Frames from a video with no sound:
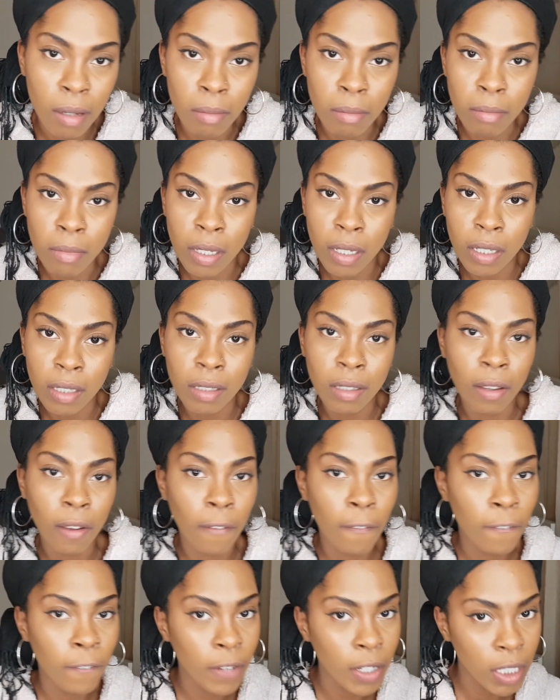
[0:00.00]
mix
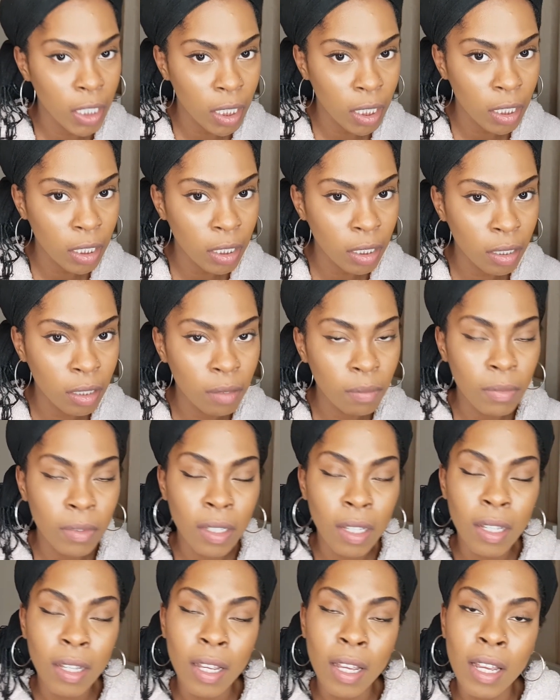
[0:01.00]
finished.
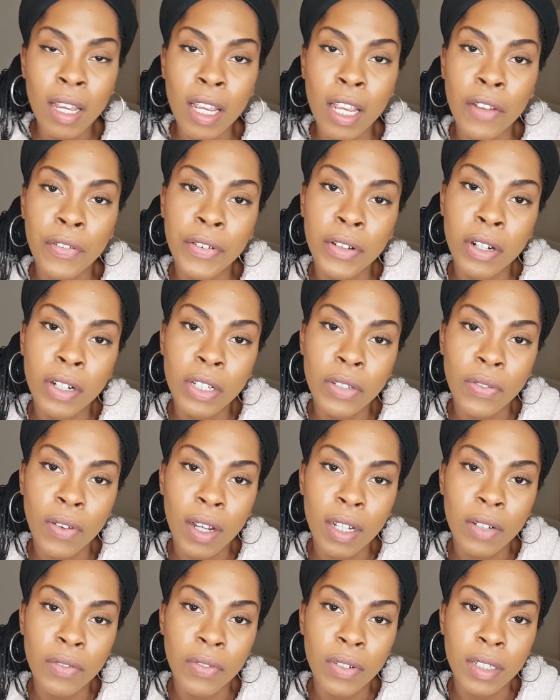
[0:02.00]
If you got this far
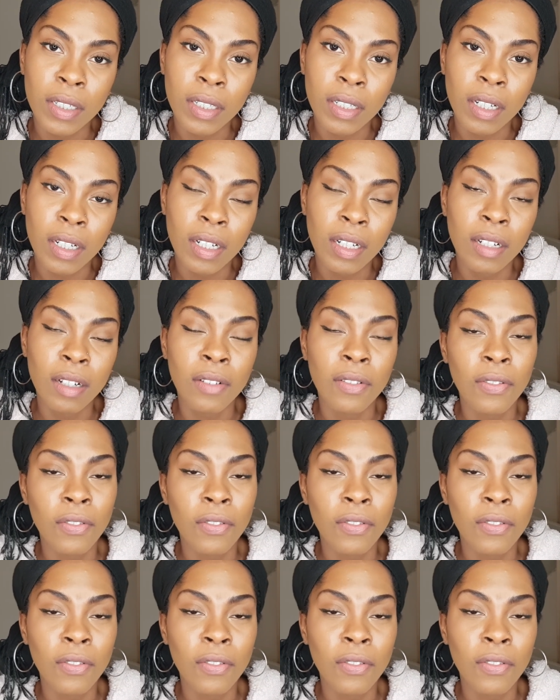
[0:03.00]
in the video,